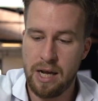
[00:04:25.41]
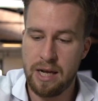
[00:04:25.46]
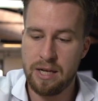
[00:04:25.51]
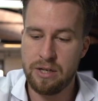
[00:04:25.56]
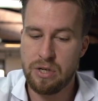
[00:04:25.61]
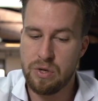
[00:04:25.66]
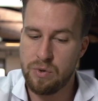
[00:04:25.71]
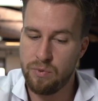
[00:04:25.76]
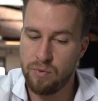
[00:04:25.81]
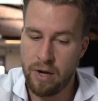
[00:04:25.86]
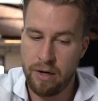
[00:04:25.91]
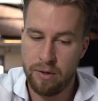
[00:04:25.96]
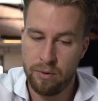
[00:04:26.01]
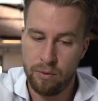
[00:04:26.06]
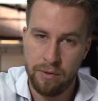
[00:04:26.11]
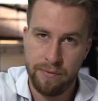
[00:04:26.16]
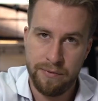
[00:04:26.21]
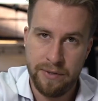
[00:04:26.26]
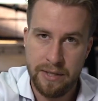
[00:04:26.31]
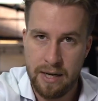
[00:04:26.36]
as you run
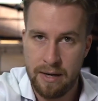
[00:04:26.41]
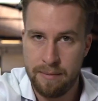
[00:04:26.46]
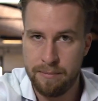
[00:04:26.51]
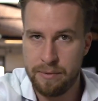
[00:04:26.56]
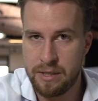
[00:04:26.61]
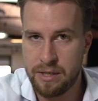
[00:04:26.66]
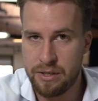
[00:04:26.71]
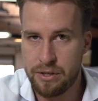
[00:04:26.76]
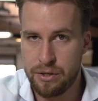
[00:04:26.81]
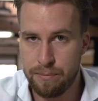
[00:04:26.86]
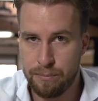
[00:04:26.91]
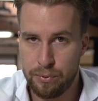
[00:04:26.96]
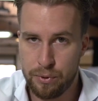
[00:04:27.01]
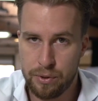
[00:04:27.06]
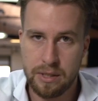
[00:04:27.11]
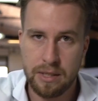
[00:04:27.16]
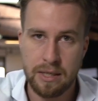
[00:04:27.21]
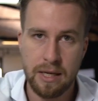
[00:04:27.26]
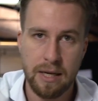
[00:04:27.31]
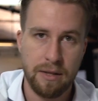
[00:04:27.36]
all of the numbers, as you
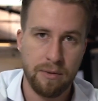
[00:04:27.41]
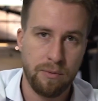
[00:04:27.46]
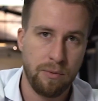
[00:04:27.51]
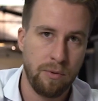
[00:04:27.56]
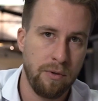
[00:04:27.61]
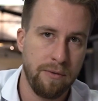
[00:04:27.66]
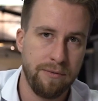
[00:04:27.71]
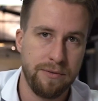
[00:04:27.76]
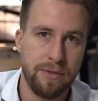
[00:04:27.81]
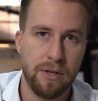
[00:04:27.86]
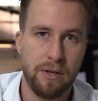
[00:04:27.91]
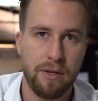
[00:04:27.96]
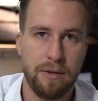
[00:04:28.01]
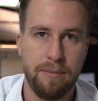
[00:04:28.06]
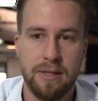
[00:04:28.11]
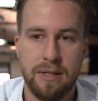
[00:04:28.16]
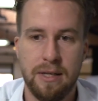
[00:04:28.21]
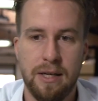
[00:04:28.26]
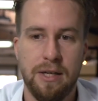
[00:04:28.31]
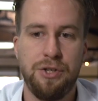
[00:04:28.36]
put together all of the
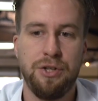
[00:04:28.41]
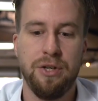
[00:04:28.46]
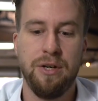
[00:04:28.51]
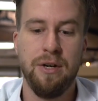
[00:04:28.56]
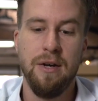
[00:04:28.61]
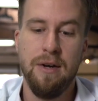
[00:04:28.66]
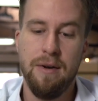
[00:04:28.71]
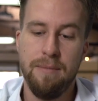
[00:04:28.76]
documentation,